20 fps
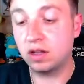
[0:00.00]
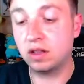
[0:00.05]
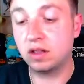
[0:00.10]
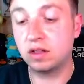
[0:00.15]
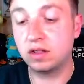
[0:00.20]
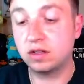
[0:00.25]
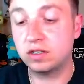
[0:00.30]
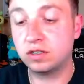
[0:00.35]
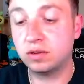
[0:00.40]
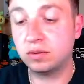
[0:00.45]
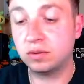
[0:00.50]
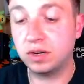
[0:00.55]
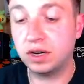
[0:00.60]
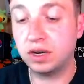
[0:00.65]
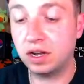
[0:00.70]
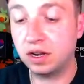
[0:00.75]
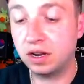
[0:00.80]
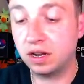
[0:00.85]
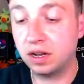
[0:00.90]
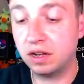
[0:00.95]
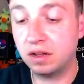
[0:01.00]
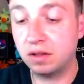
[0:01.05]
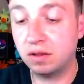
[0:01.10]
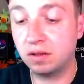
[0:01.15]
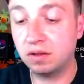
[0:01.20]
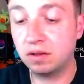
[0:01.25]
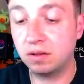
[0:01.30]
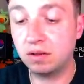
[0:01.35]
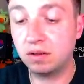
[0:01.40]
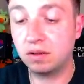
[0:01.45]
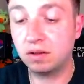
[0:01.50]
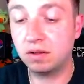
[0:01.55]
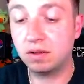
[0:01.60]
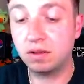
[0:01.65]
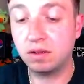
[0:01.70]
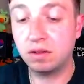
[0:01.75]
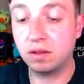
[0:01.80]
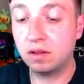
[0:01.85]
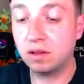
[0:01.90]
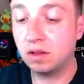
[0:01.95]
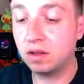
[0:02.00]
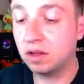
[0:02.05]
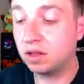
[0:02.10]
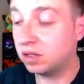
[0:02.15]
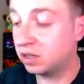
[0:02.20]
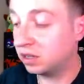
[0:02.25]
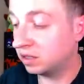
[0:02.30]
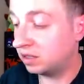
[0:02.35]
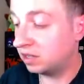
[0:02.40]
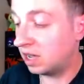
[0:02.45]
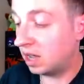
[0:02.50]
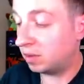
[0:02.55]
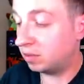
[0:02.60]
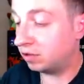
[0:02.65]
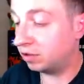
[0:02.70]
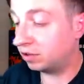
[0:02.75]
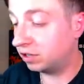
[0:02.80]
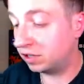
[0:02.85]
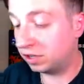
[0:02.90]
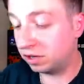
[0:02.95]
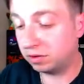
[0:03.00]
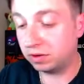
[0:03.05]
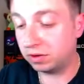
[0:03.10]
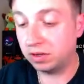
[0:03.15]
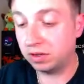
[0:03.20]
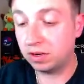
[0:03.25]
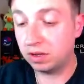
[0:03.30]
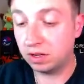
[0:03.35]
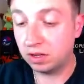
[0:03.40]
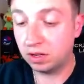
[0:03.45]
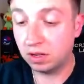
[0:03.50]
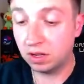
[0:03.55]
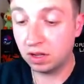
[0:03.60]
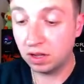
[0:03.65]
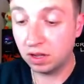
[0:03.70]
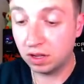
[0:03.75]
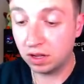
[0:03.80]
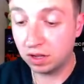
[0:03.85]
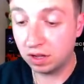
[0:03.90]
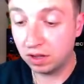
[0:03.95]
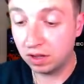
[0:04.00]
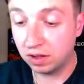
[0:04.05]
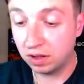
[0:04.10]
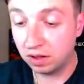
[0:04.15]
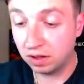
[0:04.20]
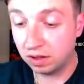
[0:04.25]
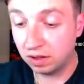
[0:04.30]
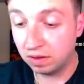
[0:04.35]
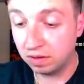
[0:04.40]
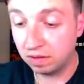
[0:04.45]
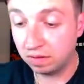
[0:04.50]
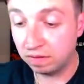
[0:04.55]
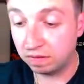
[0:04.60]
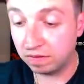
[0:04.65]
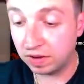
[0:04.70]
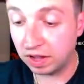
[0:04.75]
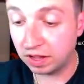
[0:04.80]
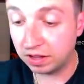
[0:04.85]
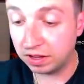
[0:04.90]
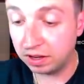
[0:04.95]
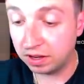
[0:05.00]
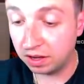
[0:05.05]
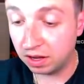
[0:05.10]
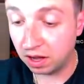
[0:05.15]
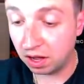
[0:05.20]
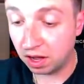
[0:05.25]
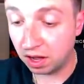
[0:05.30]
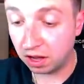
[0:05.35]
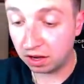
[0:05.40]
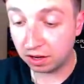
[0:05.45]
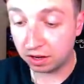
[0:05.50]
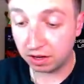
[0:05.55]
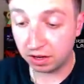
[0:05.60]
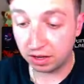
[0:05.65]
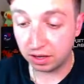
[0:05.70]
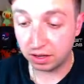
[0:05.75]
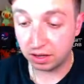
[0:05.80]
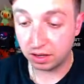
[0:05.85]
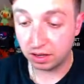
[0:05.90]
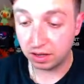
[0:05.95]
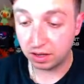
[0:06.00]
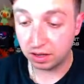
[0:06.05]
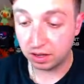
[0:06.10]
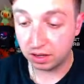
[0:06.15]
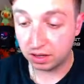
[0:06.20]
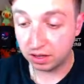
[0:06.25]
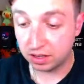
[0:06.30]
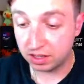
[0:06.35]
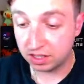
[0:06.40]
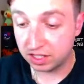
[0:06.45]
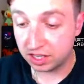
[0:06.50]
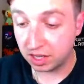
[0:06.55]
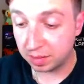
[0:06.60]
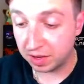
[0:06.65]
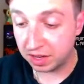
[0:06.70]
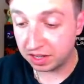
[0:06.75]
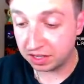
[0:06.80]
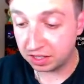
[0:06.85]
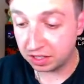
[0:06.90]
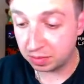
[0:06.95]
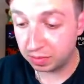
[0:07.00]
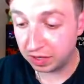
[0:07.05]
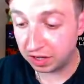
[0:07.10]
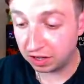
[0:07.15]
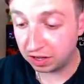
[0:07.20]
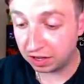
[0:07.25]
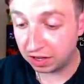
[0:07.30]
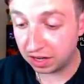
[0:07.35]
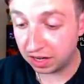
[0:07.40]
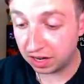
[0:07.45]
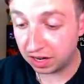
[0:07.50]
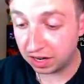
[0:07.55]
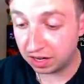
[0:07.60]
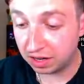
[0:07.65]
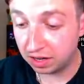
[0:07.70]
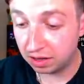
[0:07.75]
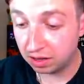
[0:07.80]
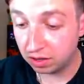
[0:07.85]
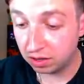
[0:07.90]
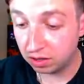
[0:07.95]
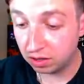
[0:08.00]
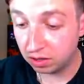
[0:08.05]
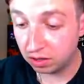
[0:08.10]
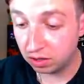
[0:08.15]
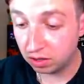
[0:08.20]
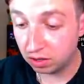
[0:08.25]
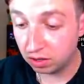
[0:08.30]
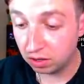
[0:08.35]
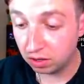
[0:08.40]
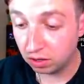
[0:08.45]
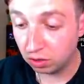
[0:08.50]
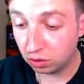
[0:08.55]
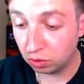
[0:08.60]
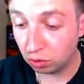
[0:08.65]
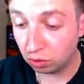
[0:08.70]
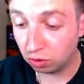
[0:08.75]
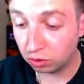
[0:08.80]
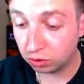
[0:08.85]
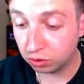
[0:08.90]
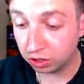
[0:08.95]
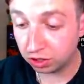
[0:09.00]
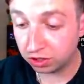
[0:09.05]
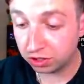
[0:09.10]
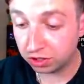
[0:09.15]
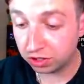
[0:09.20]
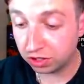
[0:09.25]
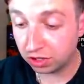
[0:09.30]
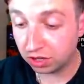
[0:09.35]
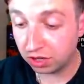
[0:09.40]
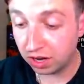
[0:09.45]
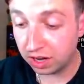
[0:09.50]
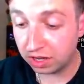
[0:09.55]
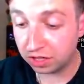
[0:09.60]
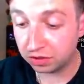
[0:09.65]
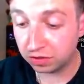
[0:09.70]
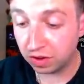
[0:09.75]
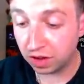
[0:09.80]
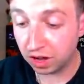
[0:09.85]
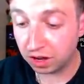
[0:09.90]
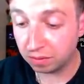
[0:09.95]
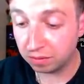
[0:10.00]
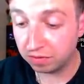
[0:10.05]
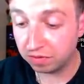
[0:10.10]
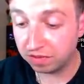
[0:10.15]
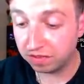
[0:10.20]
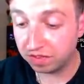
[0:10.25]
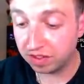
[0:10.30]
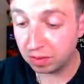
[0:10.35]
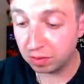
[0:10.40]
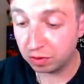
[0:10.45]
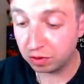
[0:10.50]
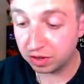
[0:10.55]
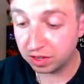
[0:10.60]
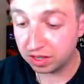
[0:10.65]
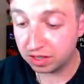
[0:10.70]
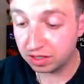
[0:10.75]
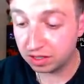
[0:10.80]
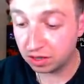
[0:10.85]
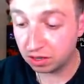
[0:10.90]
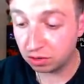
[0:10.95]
Let's see what we got now. Sapperling token. Belling Oddity. Simian Spirit Guide. Coral Trickster. Edge of Autumn. Feebleness.